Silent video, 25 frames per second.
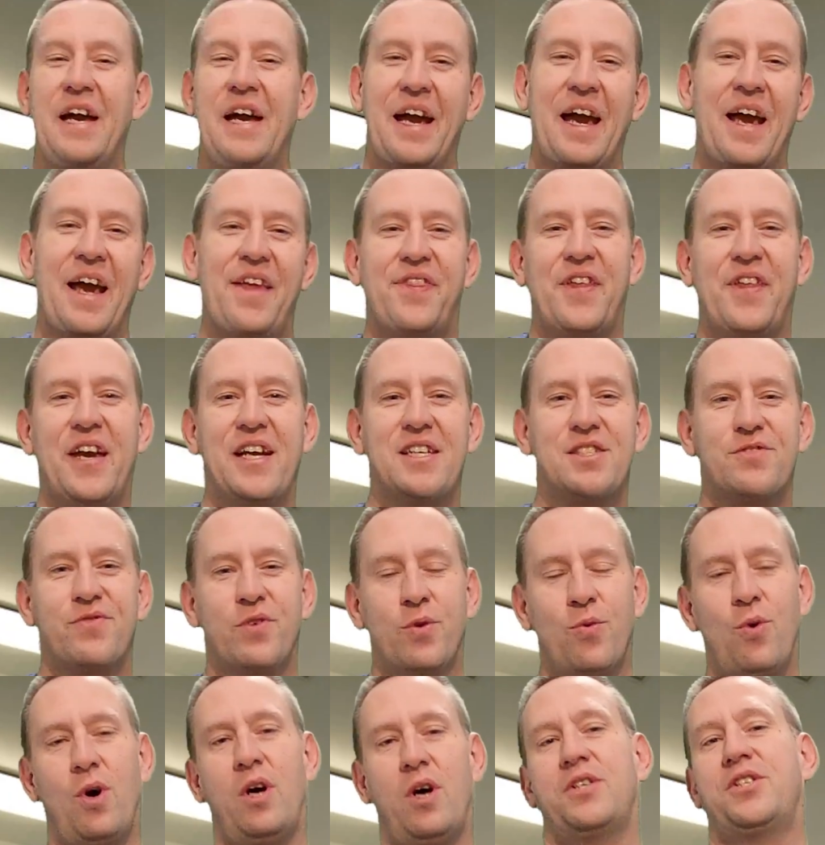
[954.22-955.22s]
Hey, thanks
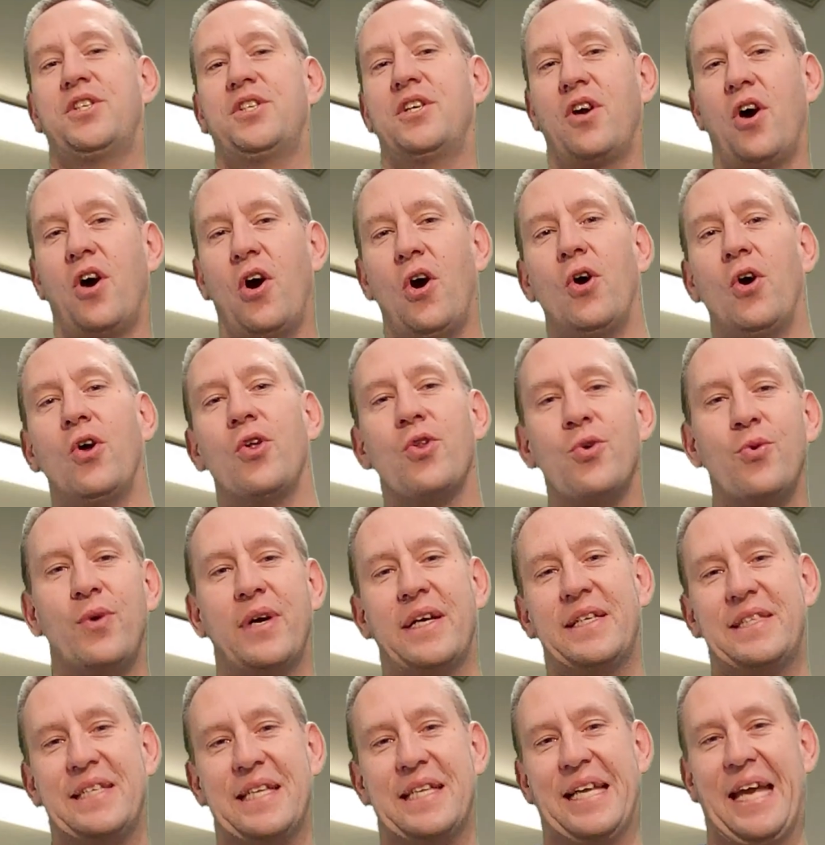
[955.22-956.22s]
for watching all the
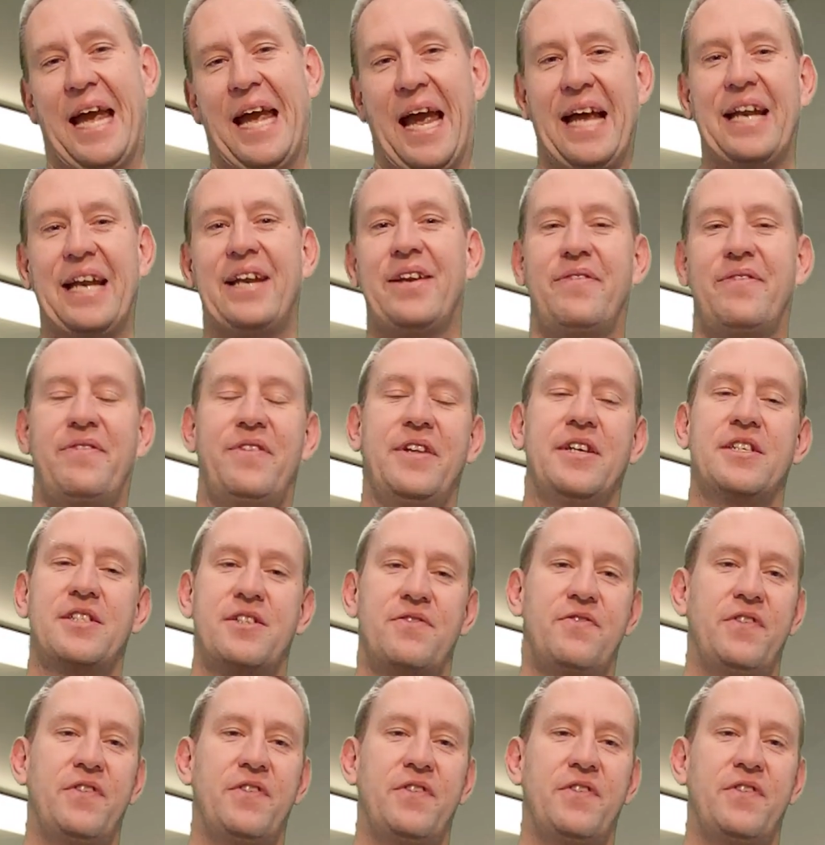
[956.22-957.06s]
way to the end of this